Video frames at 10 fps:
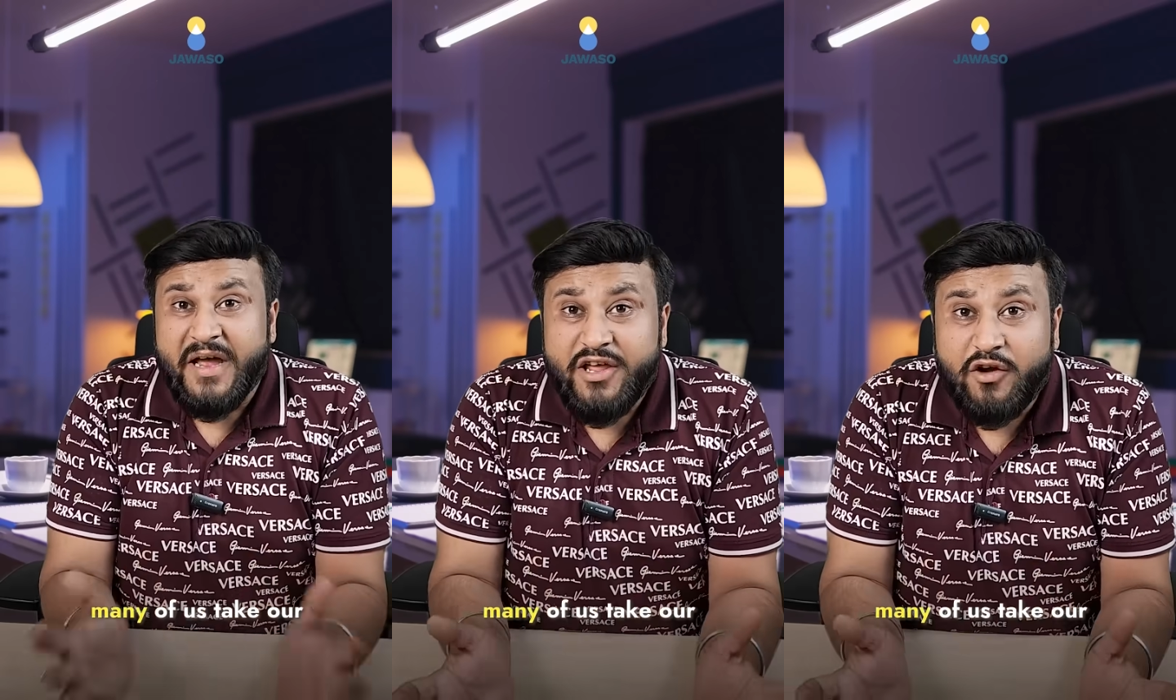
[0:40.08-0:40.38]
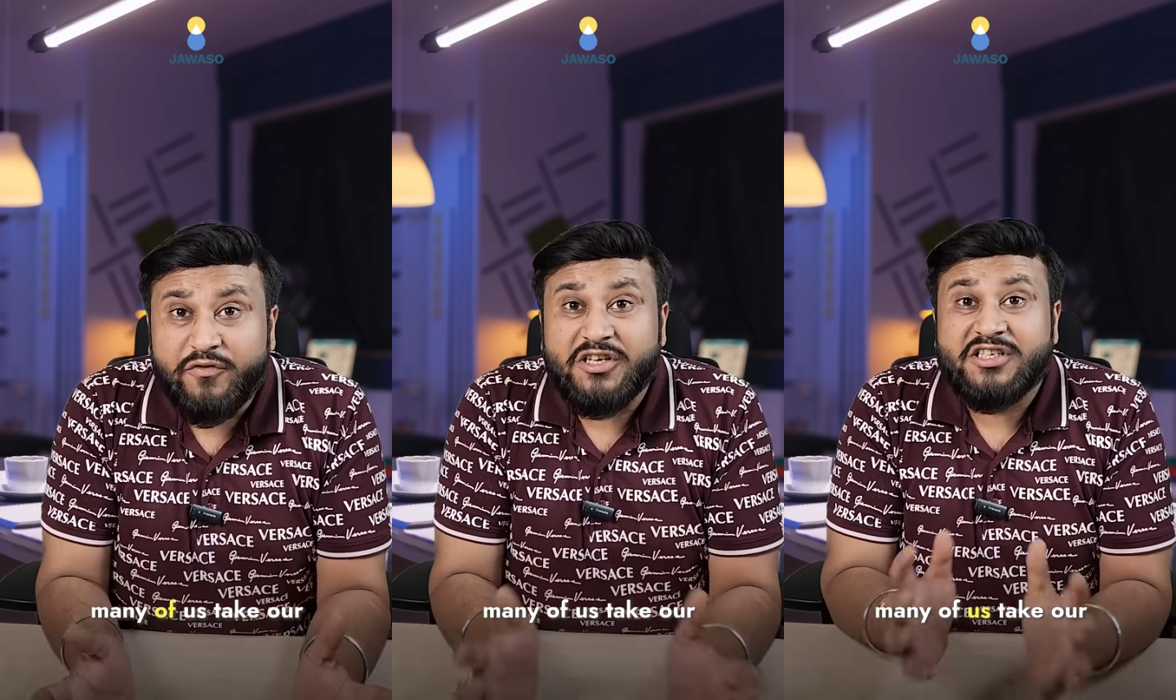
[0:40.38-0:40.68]

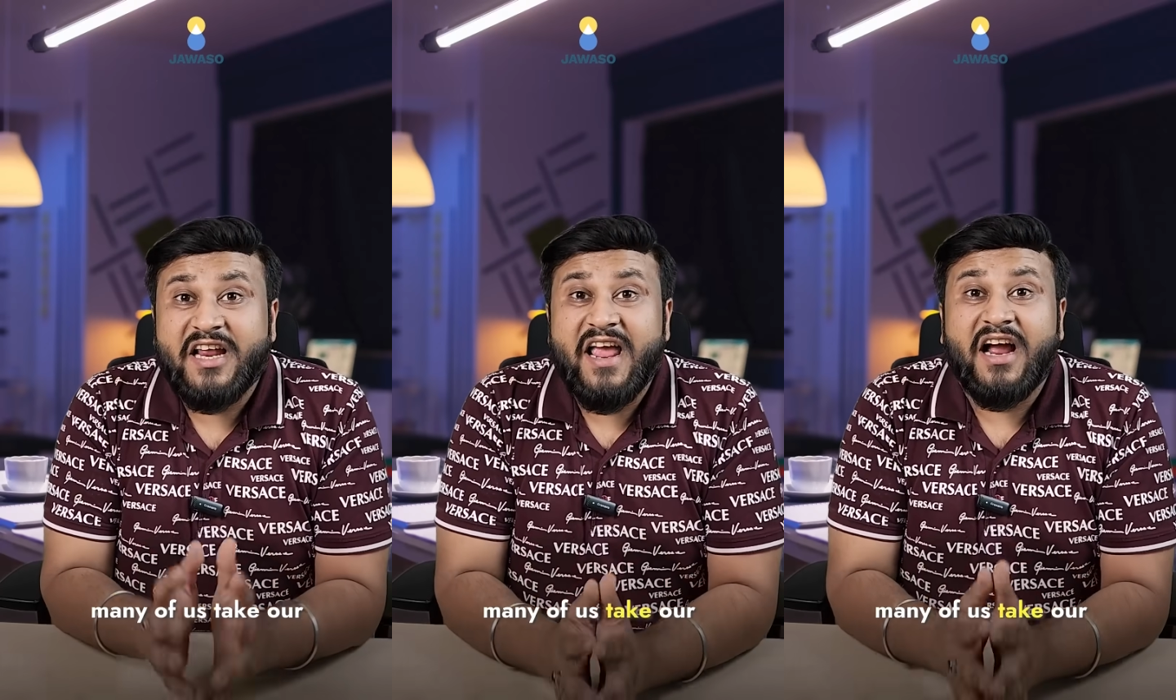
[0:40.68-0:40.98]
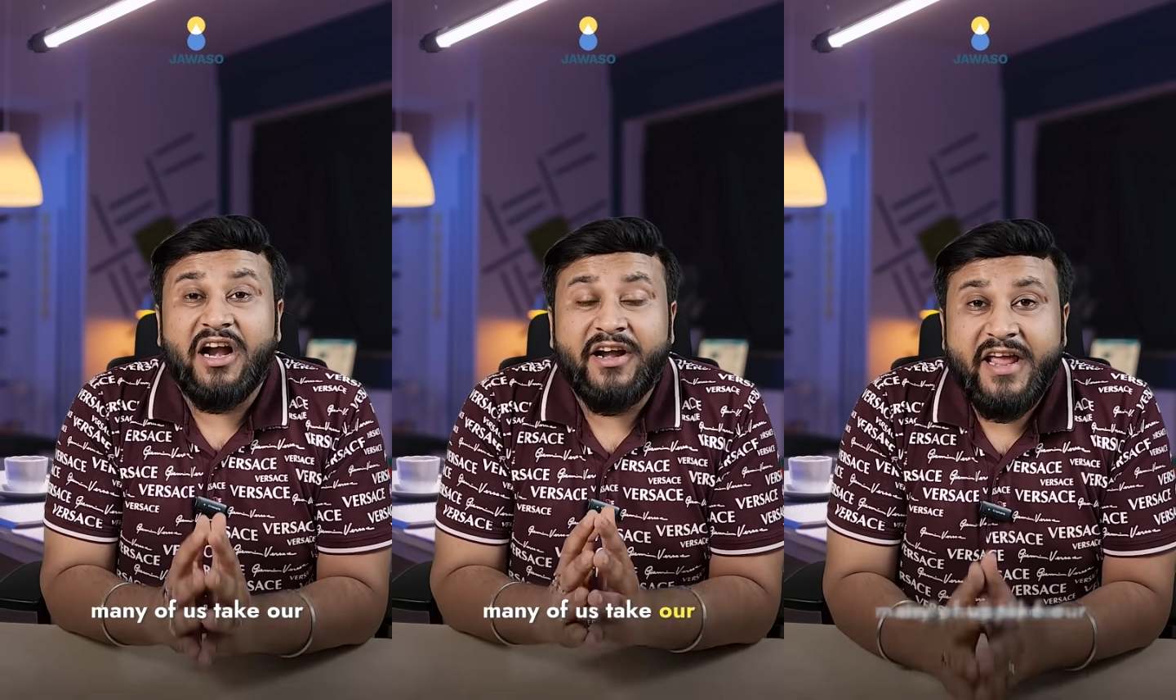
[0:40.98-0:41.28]
many of us
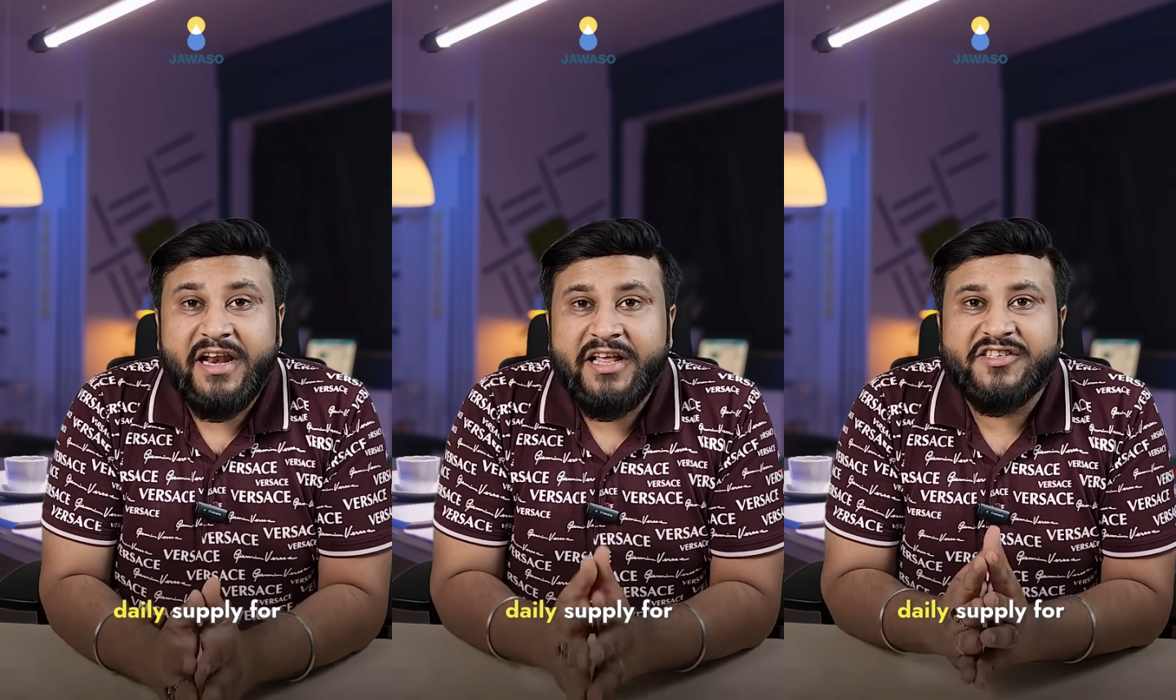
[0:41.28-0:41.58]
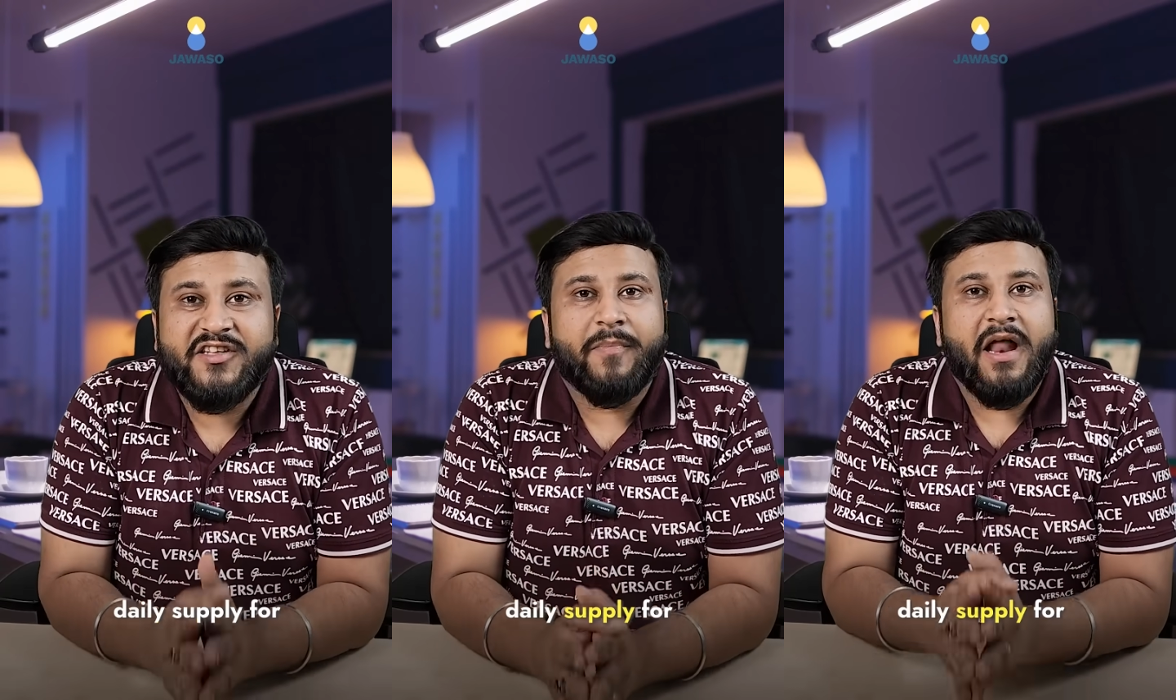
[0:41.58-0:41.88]
take our
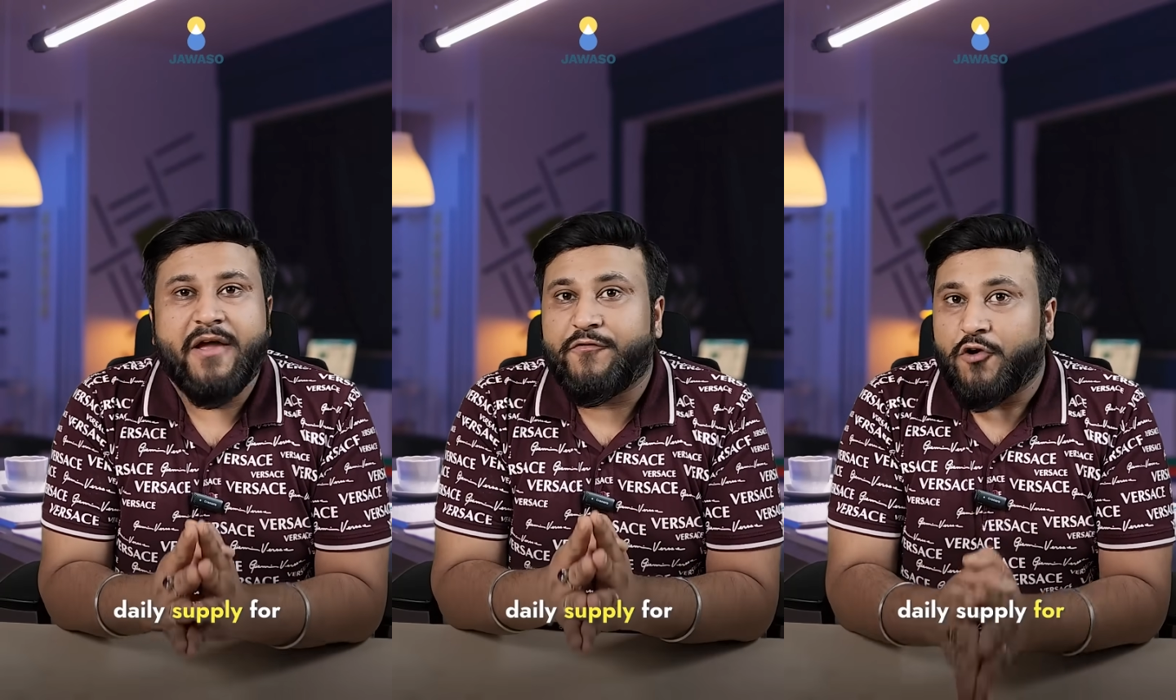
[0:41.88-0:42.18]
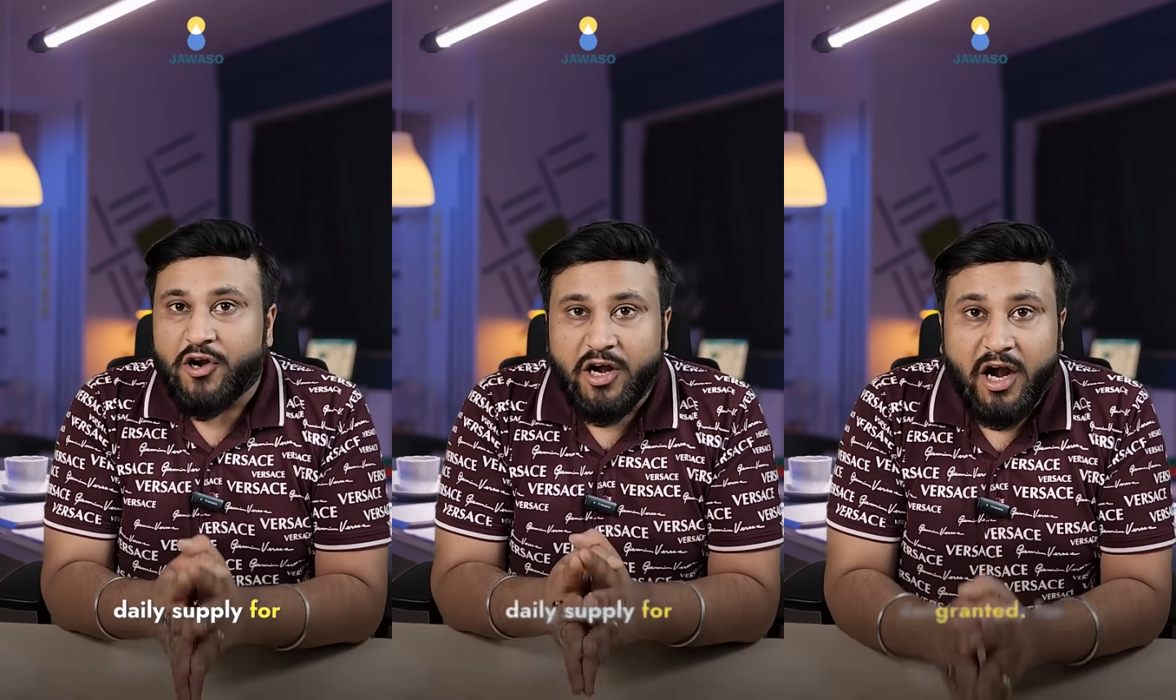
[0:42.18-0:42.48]
daily supply
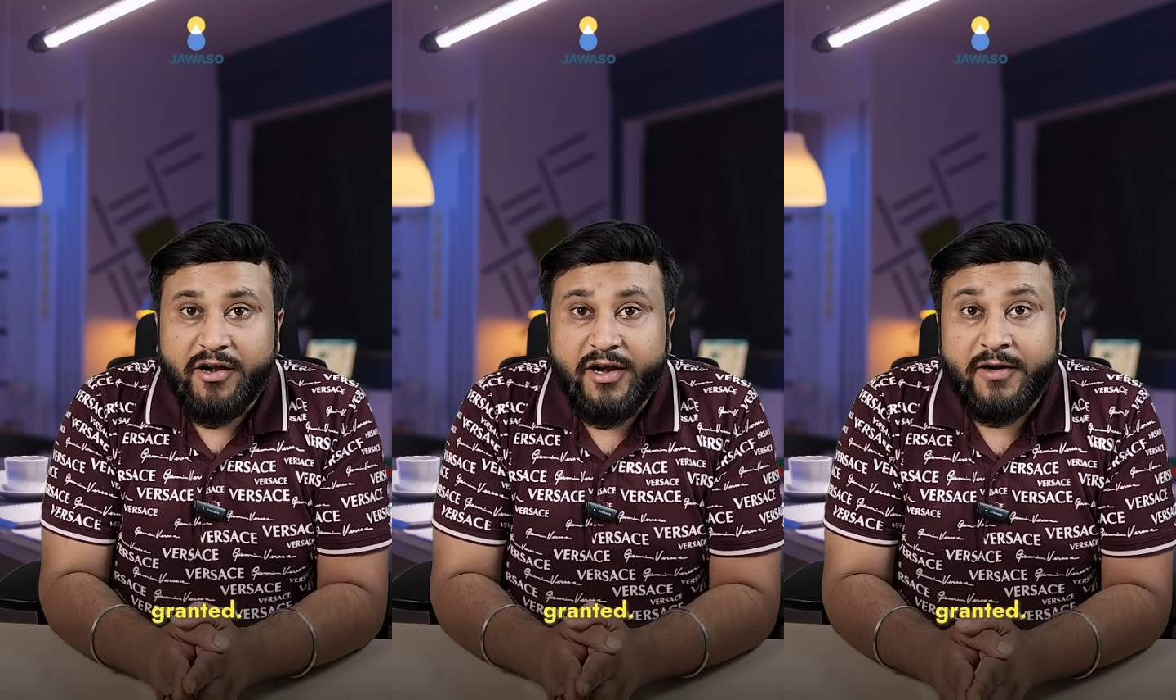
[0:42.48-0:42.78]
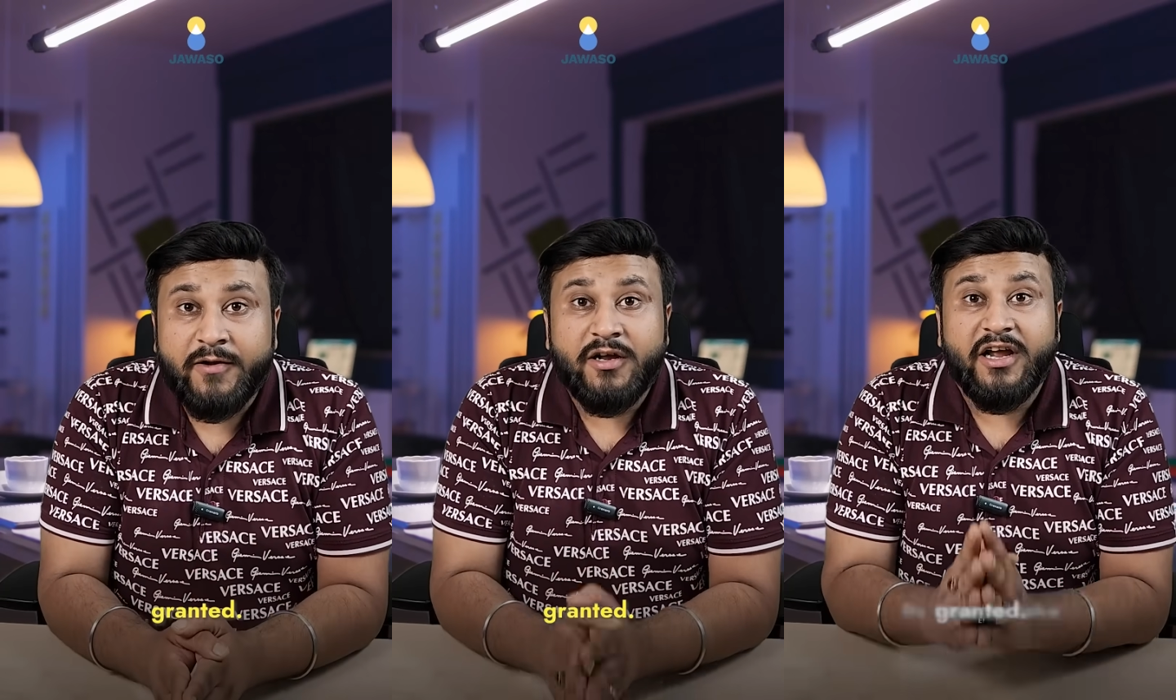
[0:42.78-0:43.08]
for
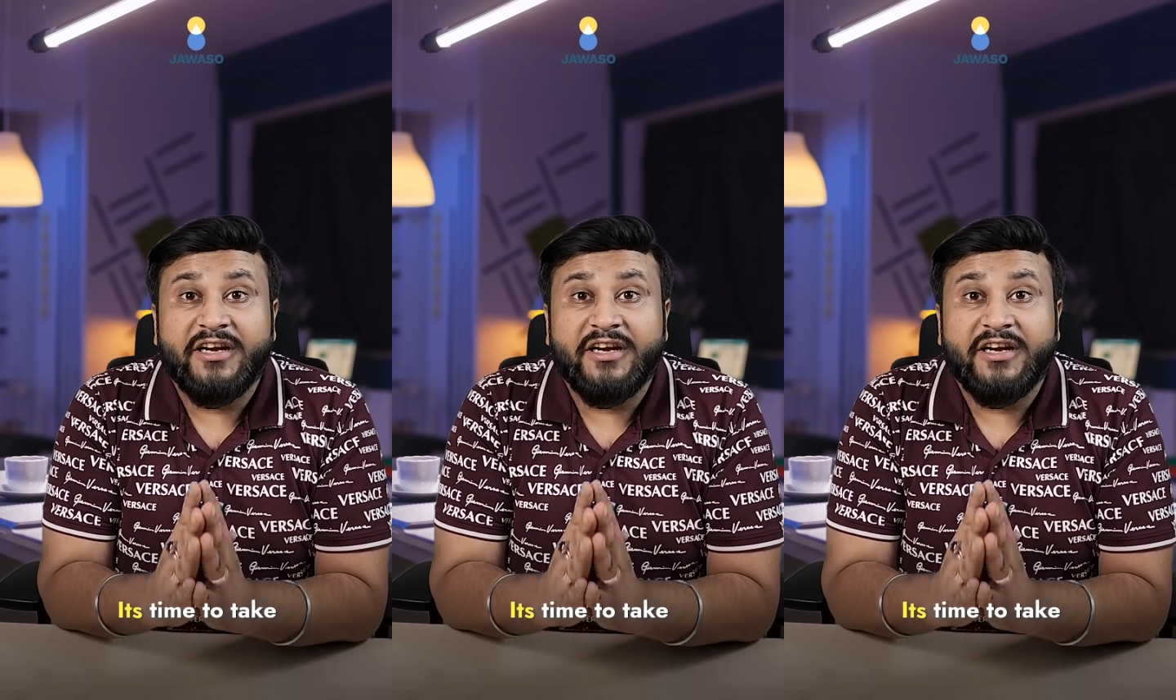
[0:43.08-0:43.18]
granted.